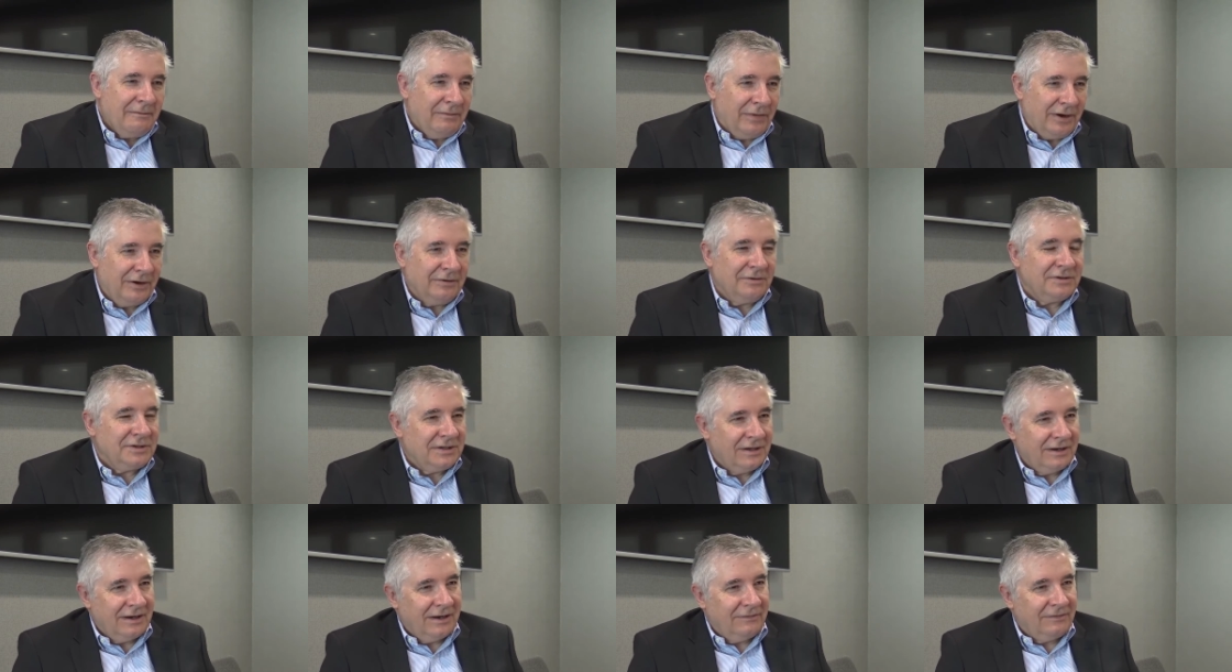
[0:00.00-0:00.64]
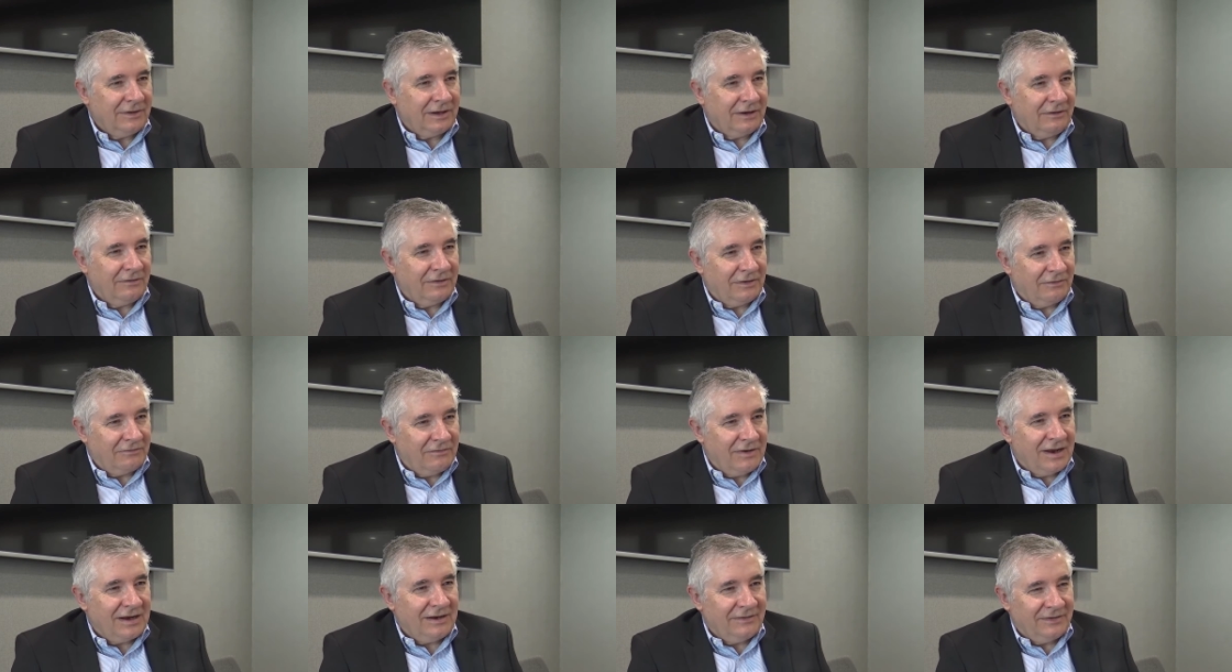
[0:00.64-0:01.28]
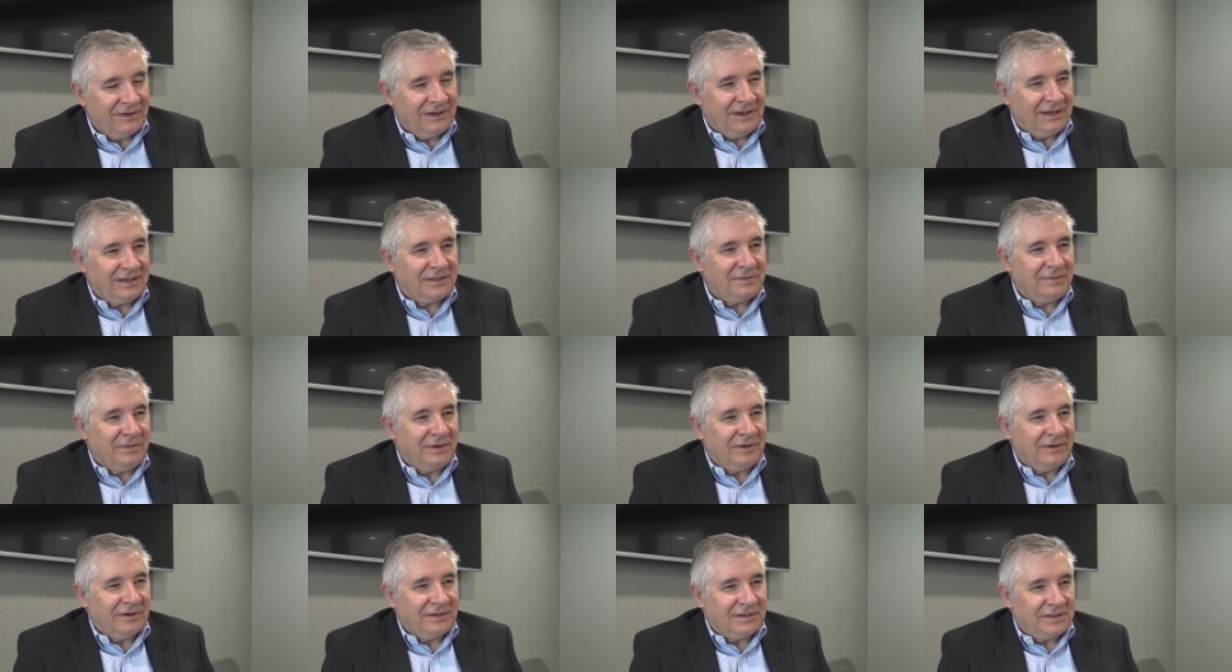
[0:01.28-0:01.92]
but also I have the relevant
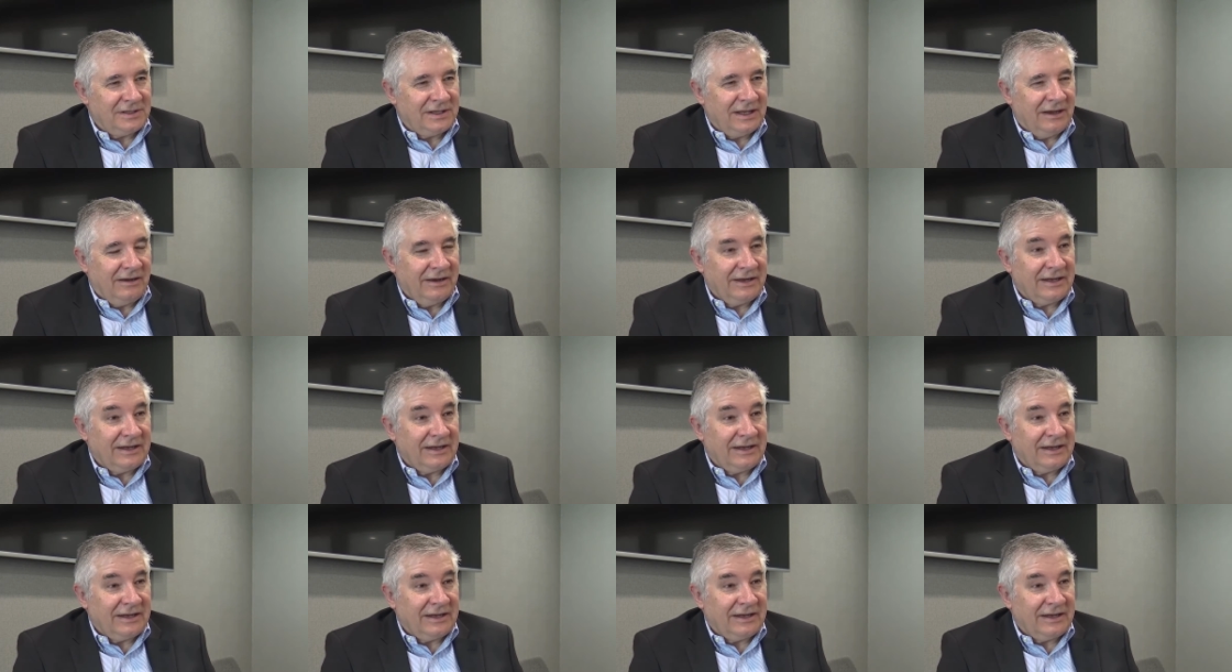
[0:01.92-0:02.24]
experience that